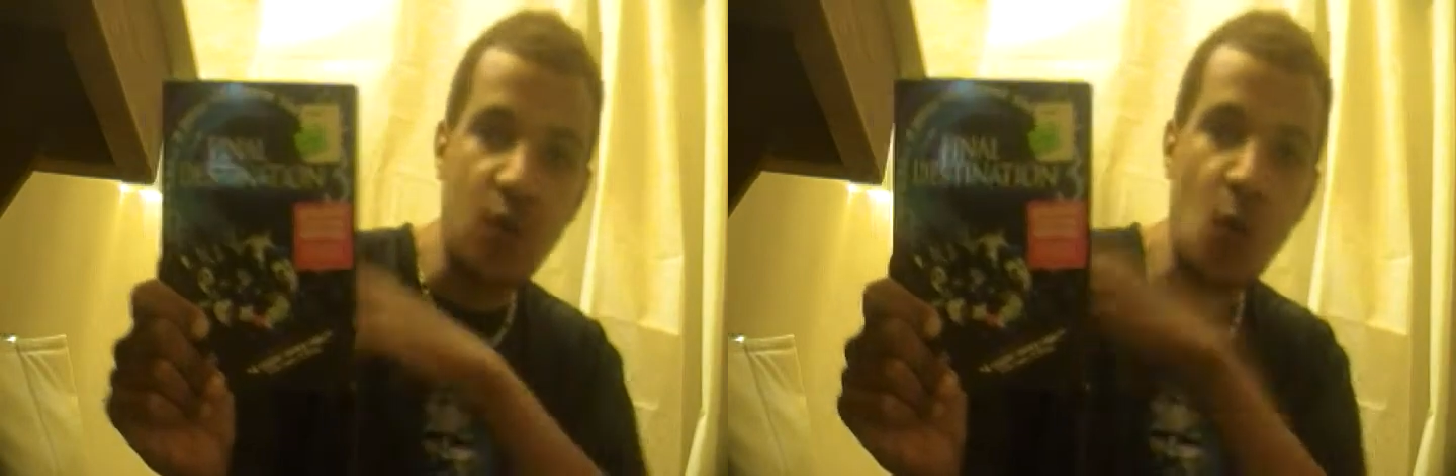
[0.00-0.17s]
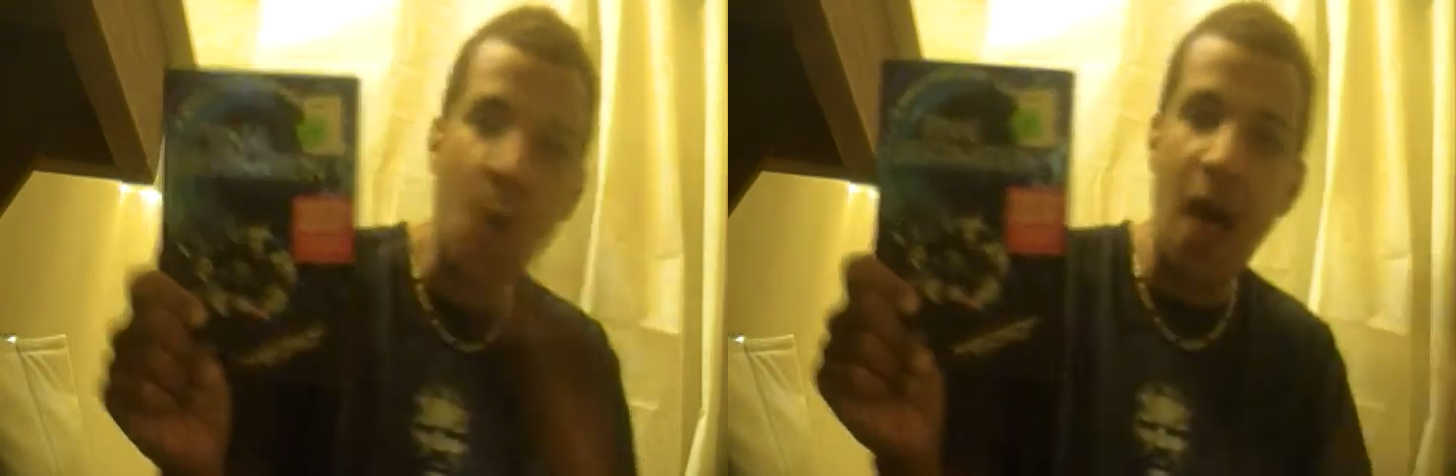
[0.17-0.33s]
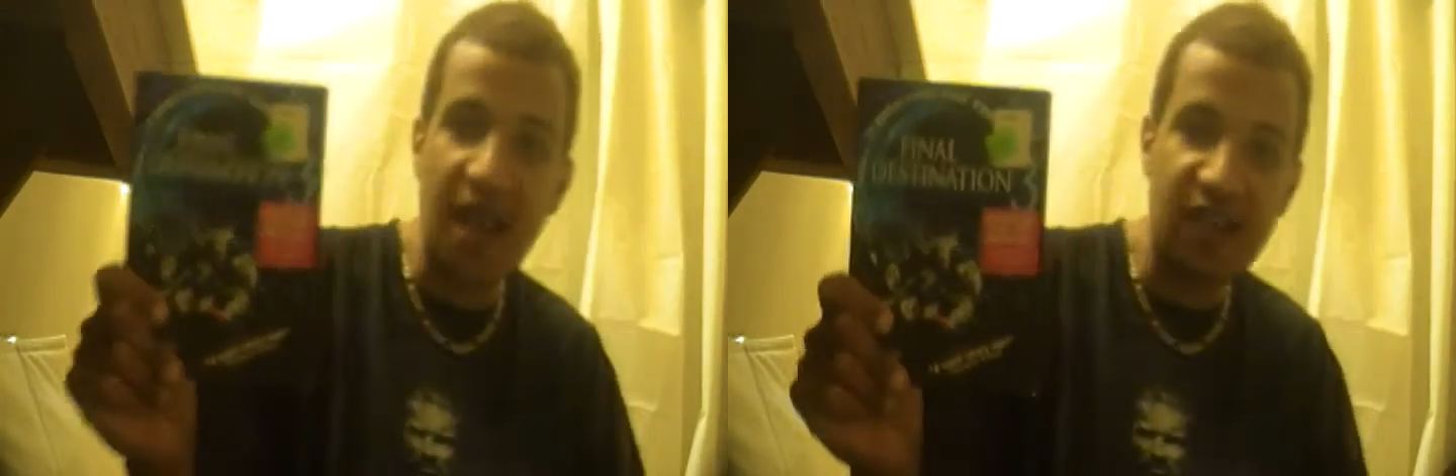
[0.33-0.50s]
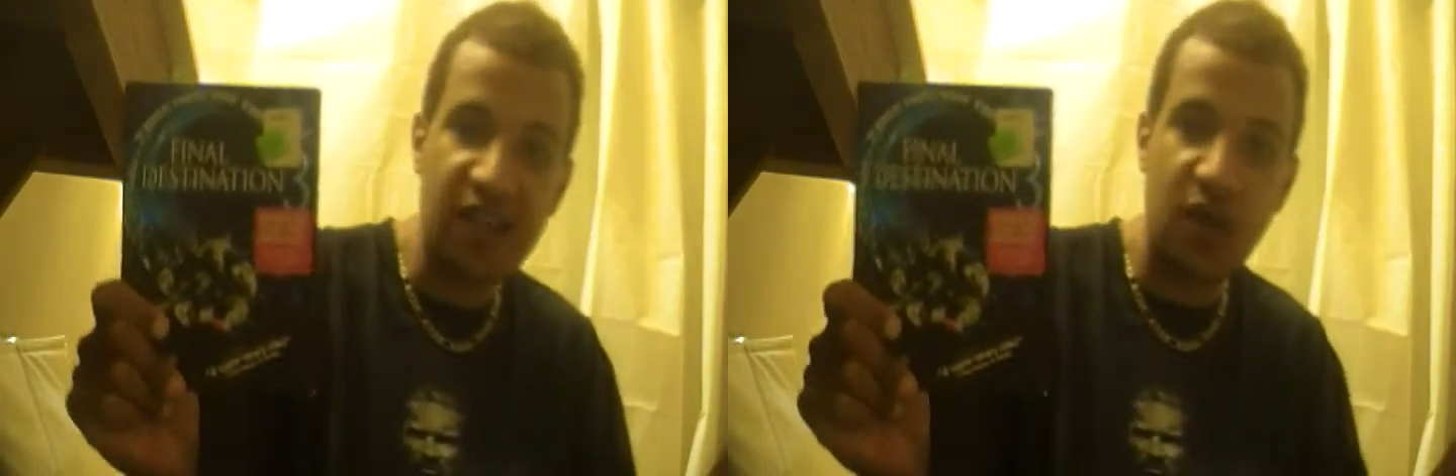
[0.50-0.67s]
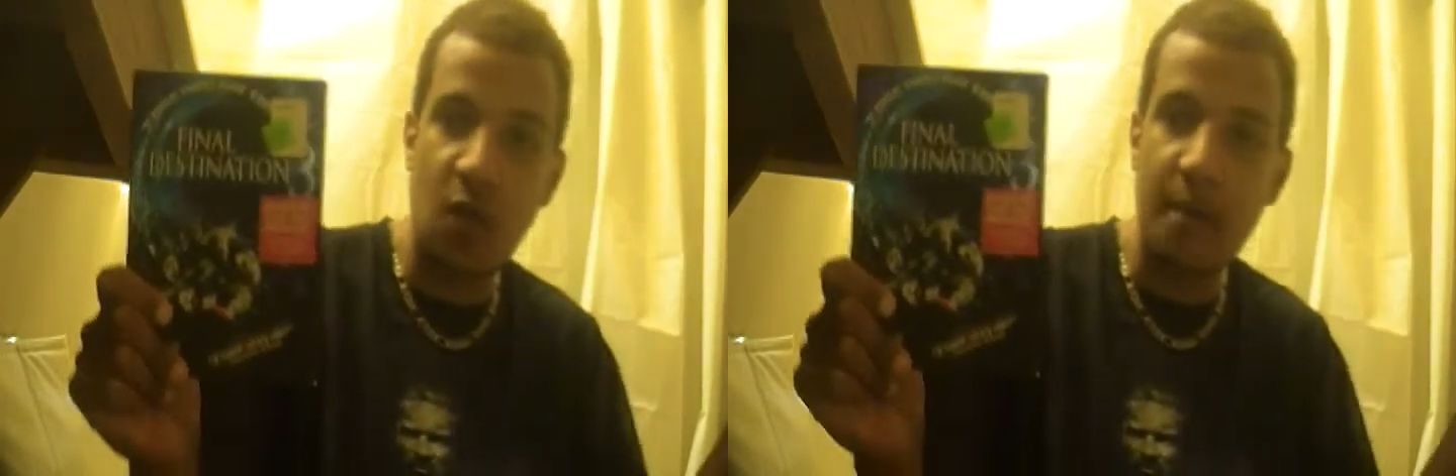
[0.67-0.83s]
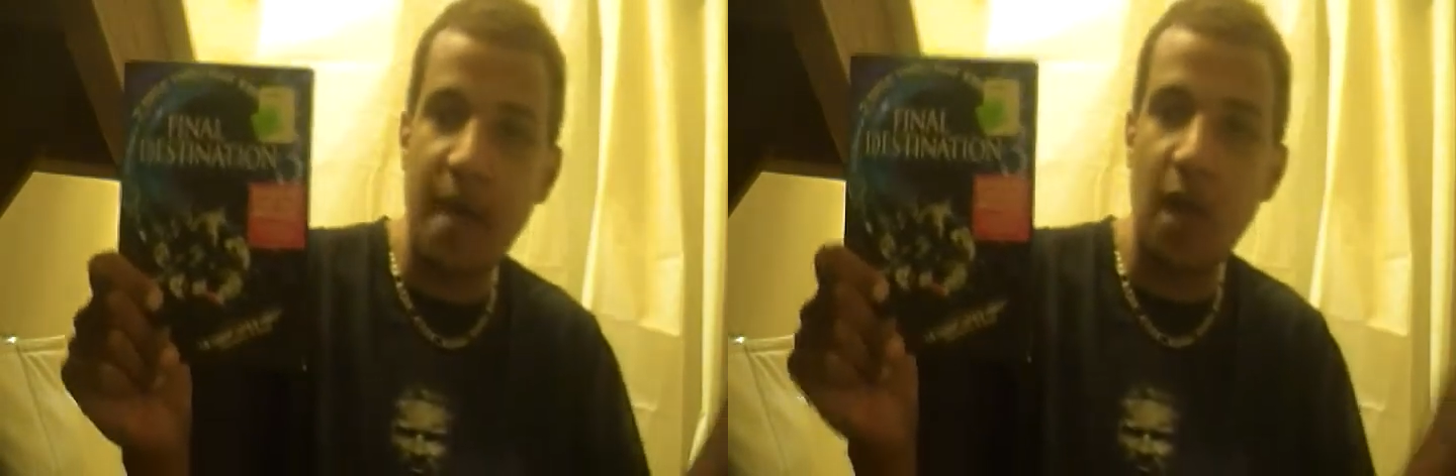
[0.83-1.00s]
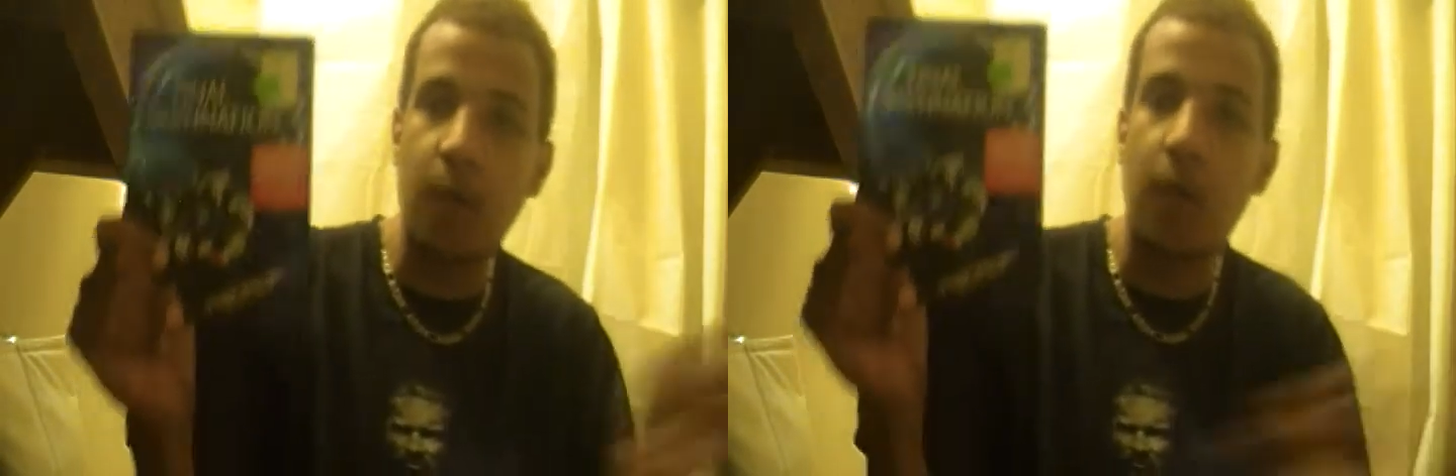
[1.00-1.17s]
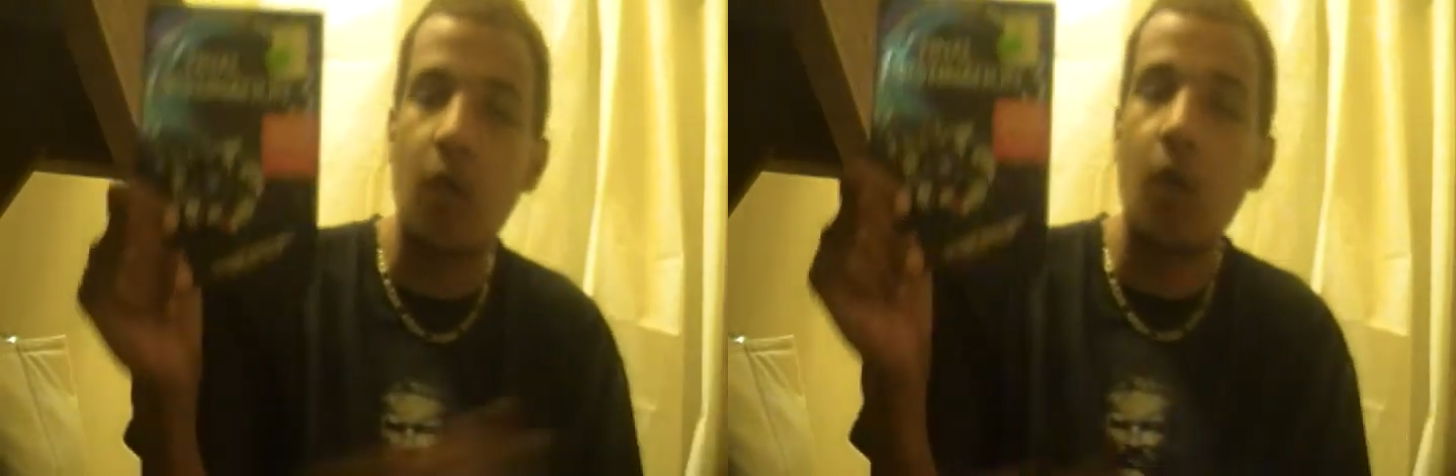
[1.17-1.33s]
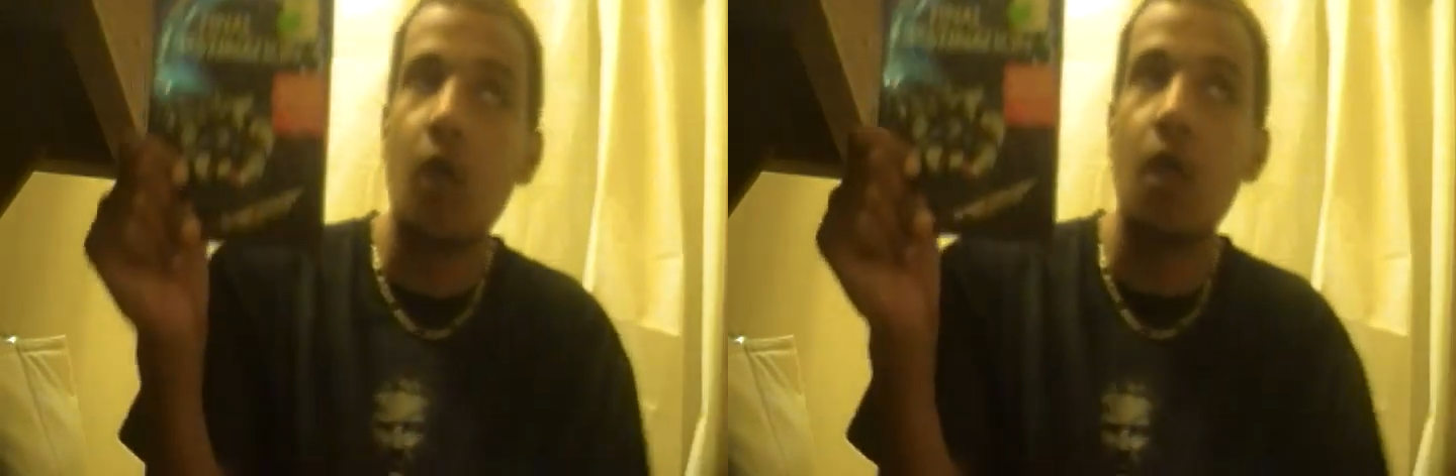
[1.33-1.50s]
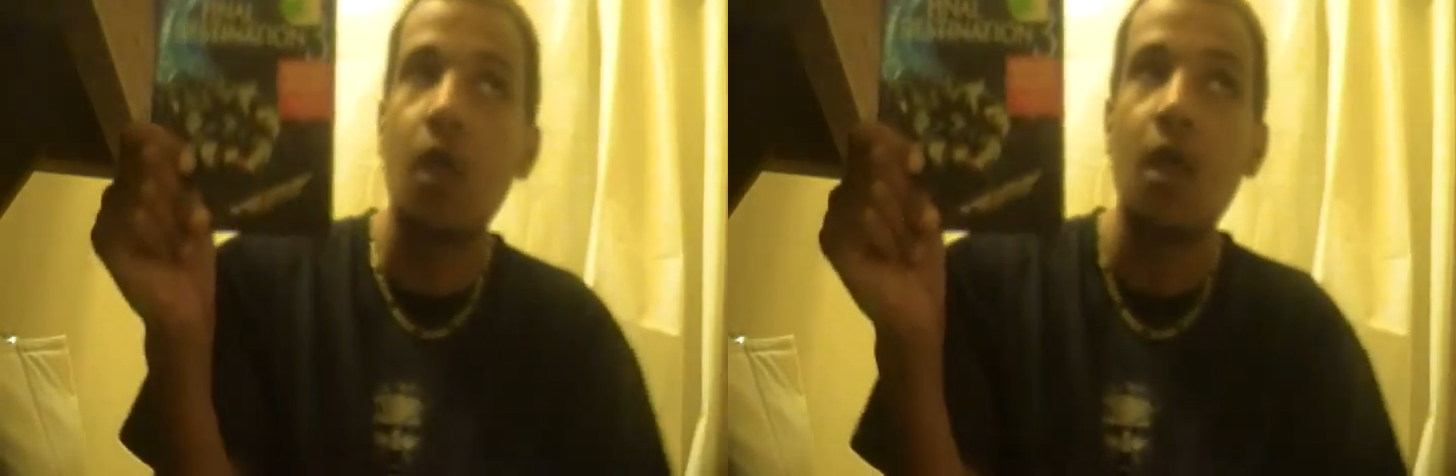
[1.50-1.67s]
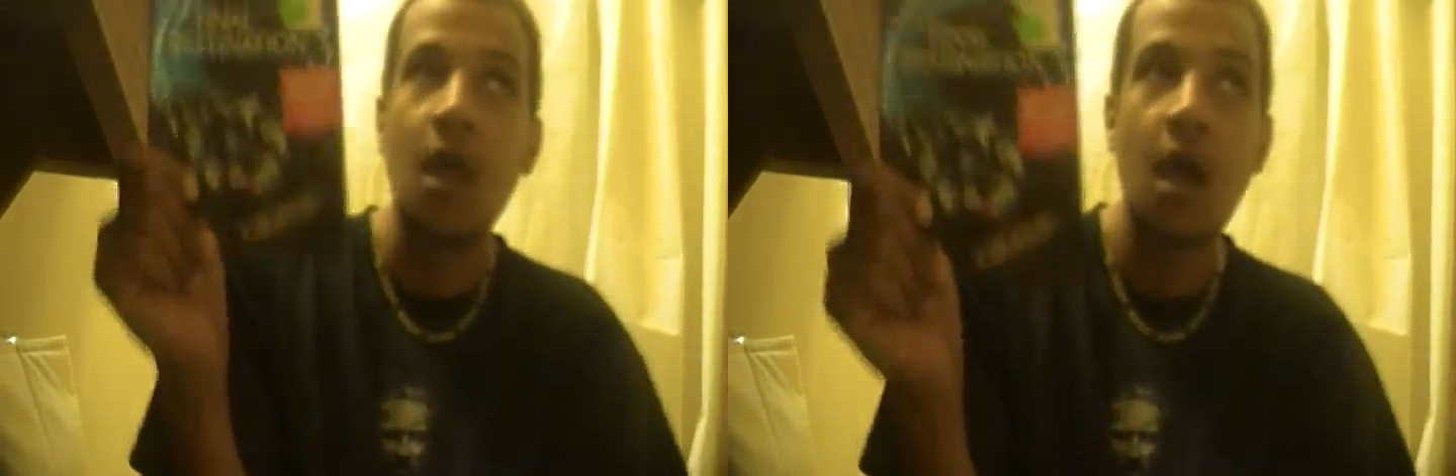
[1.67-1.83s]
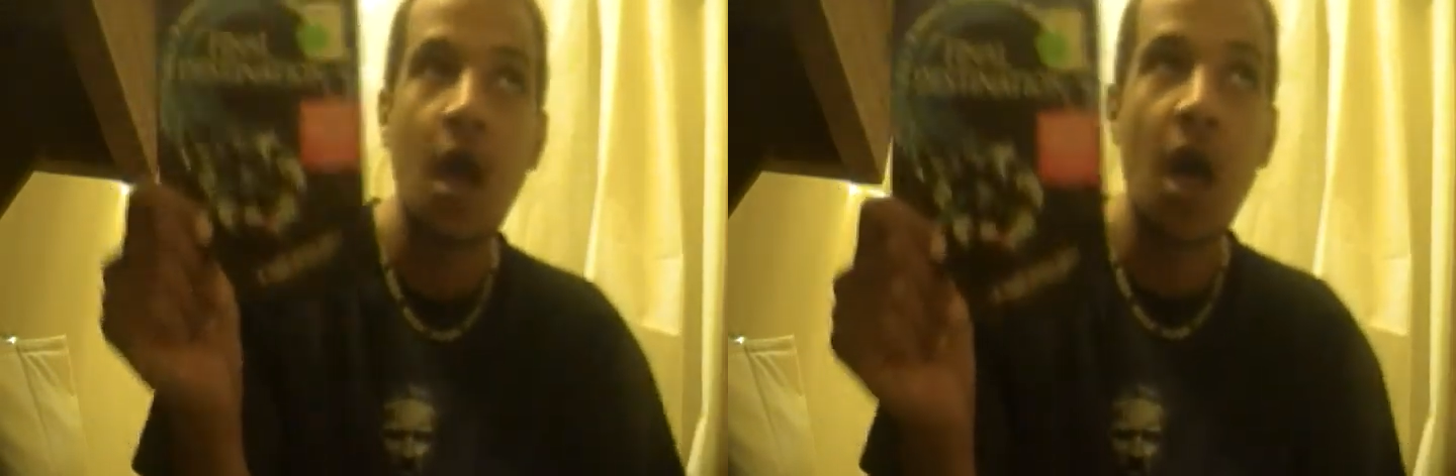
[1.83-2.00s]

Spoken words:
whacked into a metal pole.